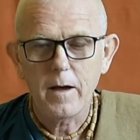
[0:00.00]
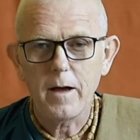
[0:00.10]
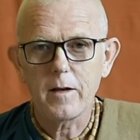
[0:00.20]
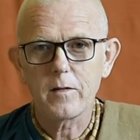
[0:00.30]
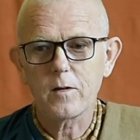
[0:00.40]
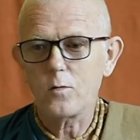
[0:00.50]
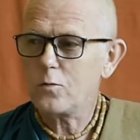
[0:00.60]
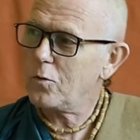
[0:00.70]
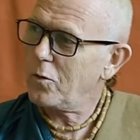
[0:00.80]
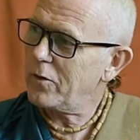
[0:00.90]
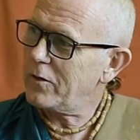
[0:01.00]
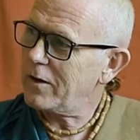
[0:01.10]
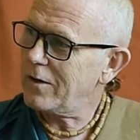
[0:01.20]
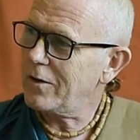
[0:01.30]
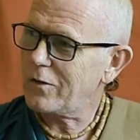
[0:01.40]
and all the
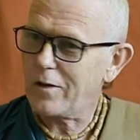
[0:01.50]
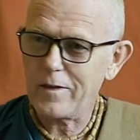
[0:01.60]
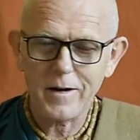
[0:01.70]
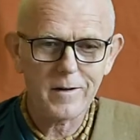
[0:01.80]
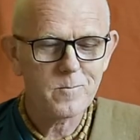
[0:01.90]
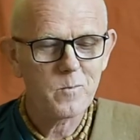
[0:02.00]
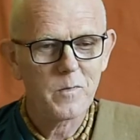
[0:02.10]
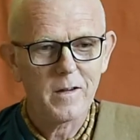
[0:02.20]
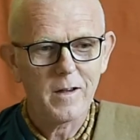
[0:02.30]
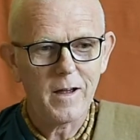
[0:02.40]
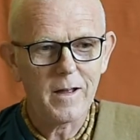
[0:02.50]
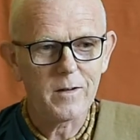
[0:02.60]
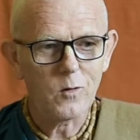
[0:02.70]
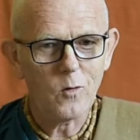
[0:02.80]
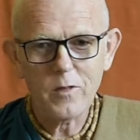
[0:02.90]
deities are there,
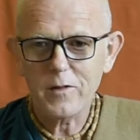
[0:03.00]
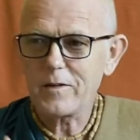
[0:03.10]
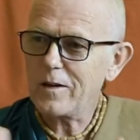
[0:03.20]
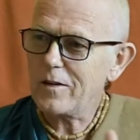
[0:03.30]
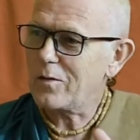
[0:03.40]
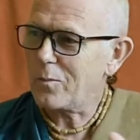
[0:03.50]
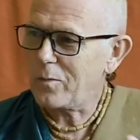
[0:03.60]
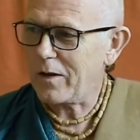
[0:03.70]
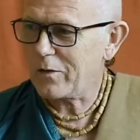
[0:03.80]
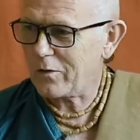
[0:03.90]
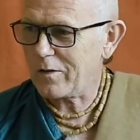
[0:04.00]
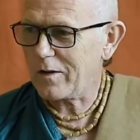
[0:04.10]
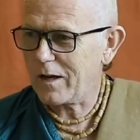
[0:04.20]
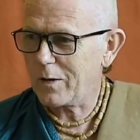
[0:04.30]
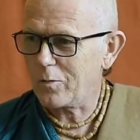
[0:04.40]
and all the deities are placed on
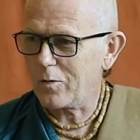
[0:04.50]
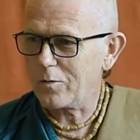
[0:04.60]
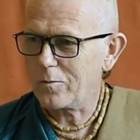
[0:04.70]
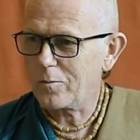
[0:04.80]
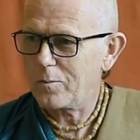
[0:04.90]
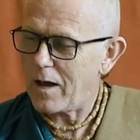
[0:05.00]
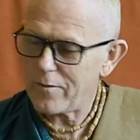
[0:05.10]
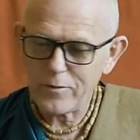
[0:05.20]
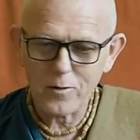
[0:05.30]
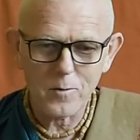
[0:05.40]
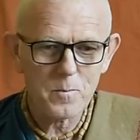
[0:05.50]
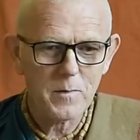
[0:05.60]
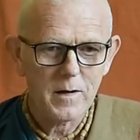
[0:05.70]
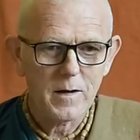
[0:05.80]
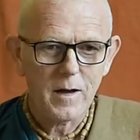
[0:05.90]
the equal platform,
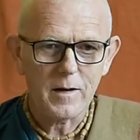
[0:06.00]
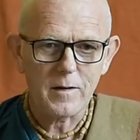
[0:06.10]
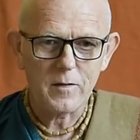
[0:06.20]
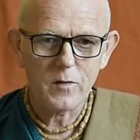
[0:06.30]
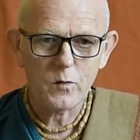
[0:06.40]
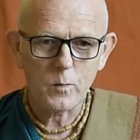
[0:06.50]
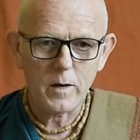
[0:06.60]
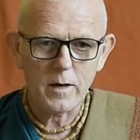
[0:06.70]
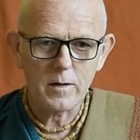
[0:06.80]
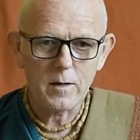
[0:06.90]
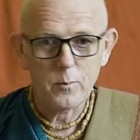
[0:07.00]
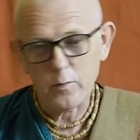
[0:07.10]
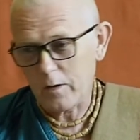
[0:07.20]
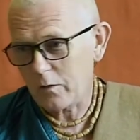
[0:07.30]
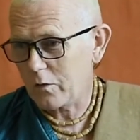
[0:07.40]
and in this way the
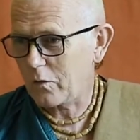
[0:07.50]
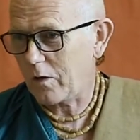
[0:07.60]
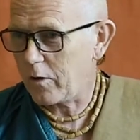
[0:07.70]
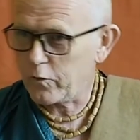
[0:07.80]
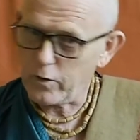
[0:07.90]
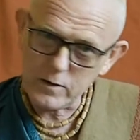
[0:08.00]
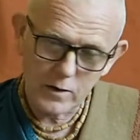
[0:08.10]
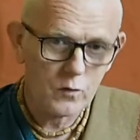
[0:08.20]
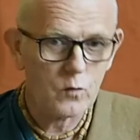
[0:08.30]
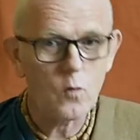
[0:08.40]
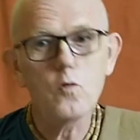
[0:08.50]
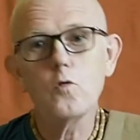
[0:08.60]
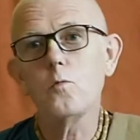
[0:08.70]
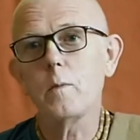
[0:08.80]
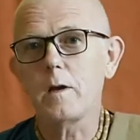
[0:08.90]
priests are attracting
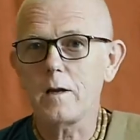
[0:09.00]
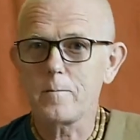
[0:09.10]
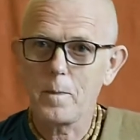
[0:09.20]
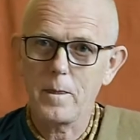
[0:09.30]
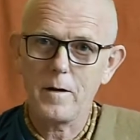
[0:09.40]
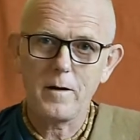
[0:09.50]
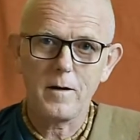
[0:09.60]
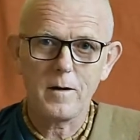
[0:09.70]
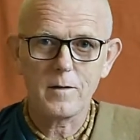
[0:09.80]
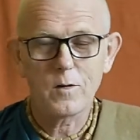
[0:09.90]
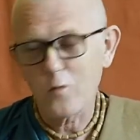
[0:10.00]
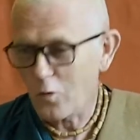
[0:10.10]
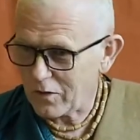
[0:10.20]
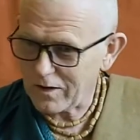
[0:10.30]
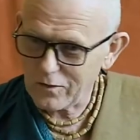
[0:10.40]
so many
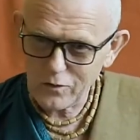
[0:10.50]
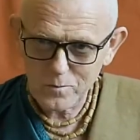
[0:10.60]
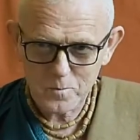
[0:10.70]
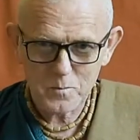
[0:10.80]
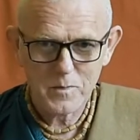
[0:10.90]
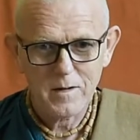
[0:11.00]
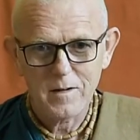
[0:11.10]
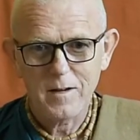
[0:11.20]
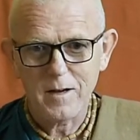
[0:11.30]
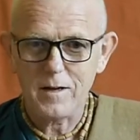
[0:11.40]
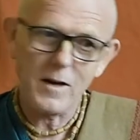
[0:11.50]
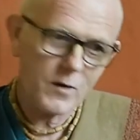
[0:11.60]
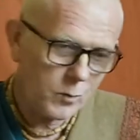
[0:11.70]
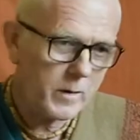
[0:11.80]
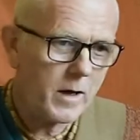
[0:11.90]
devotees.
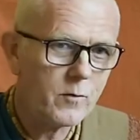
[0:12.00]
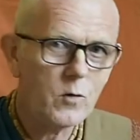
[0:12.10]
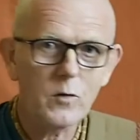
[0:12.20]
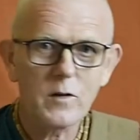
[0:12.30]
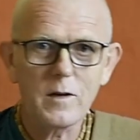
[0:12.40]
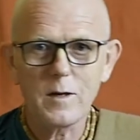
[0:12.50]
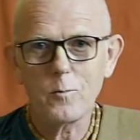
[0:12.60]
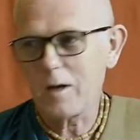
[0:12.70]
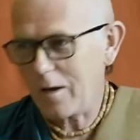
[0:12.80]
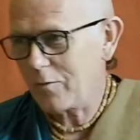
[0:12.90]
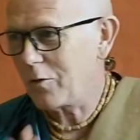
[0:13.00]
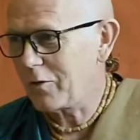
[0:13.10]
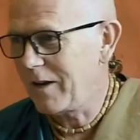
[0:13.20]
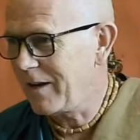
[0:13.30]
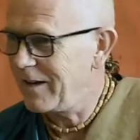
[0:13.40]
Yes, we have your deity, we have your
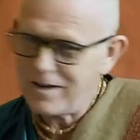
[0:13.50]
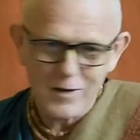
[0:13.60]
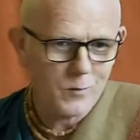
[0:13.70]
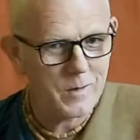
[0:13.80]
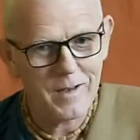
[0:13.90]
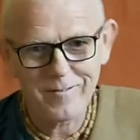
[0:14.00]
deity, yes.